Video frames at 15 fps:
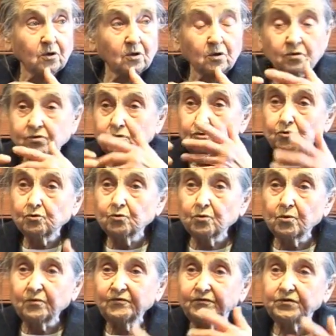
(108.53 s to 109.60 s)
a
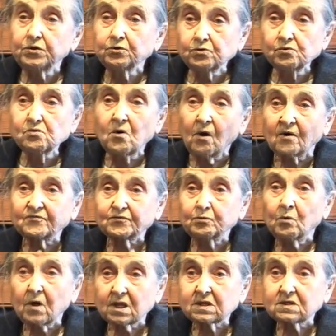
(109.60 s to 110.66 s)
new view of
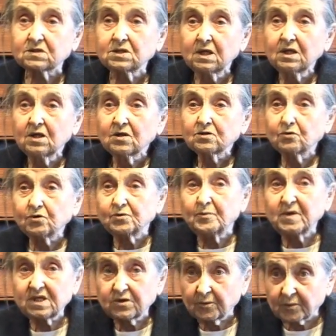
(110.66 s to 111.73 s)
what could
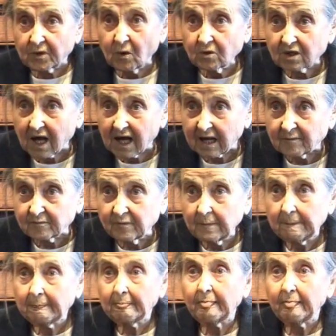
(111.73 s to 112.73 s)
be the program